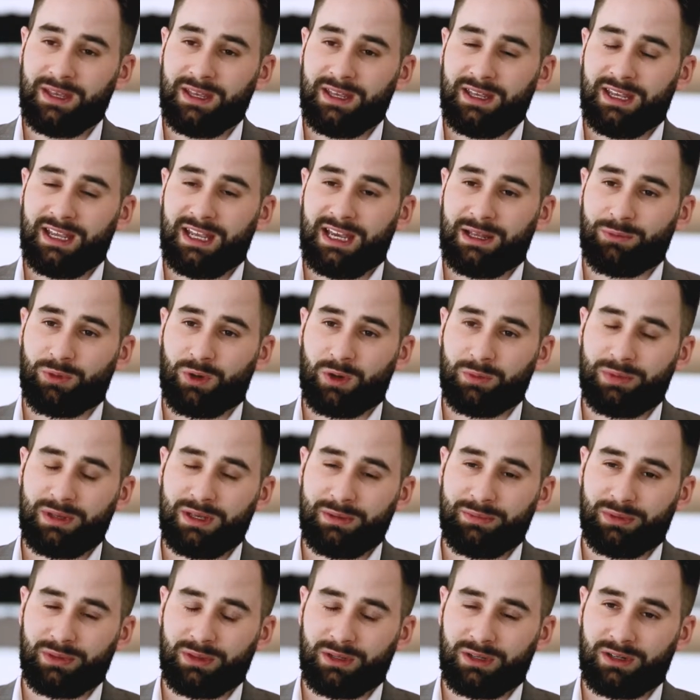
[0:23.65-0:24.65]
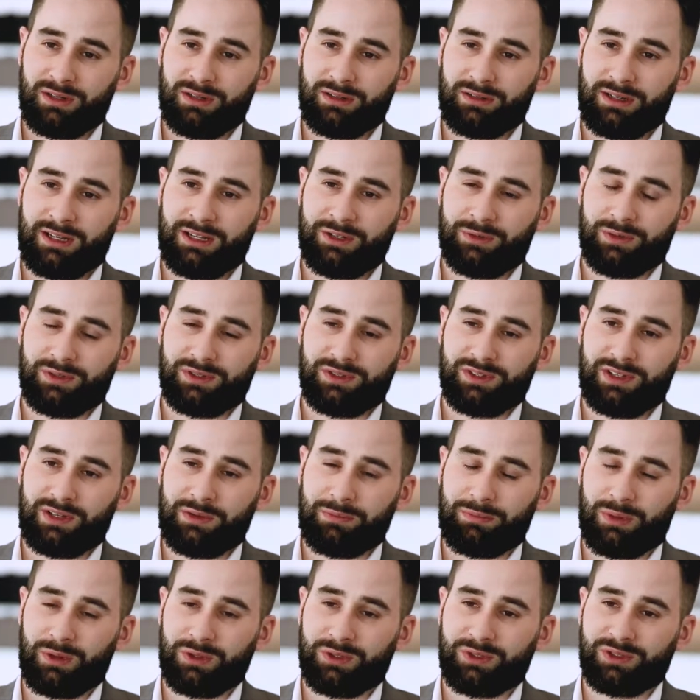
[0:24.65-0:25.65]
and more people are interested in
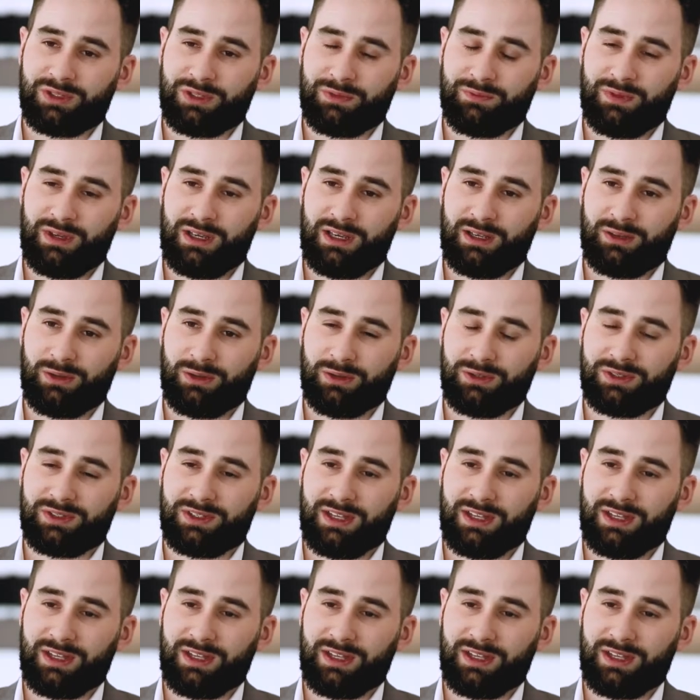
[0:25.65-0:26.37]
purchasing vehicles,